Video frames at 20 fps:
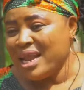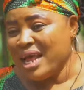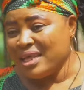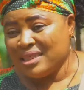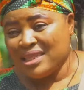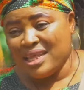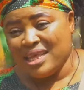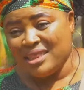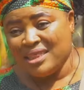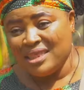that
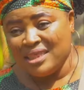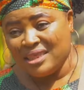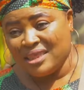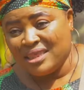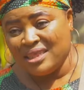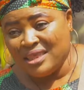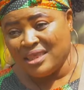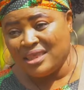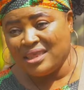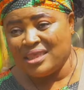stays in
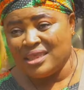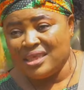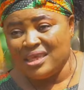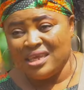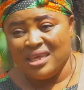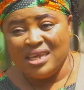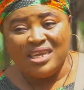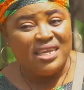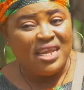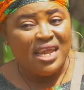city,
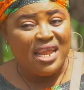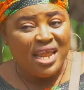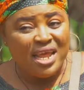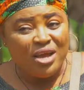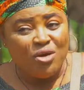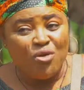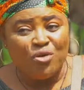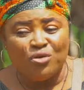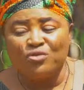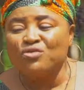in the
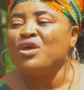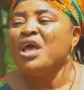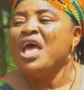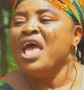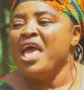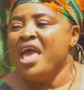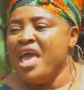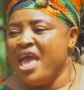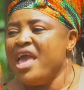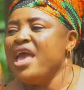Lagos.
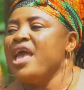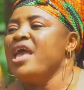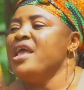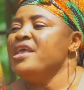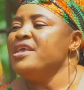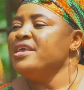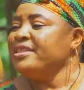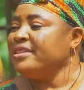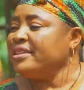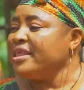
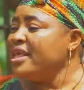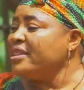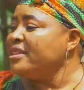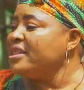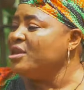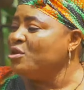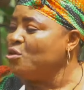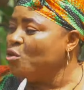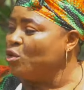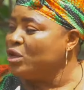He says
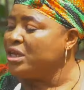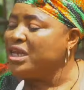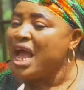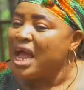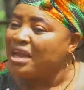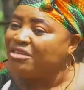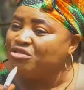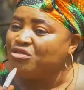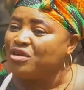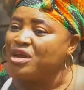he knows the
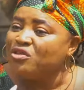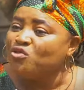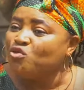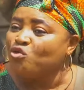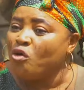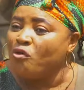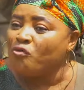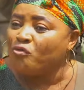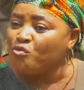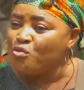address
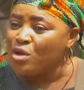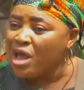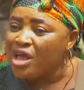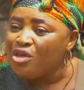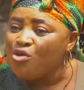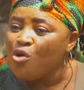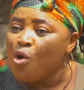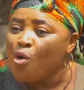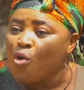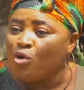of where
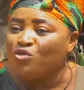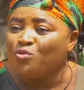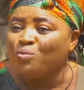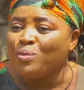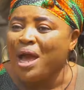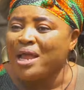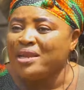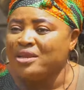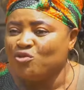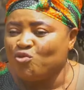your
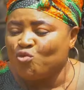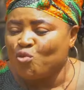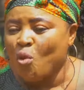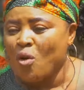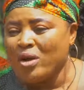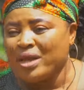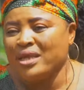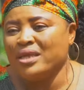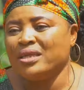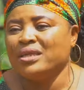husband is
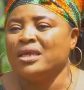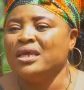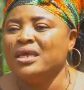working.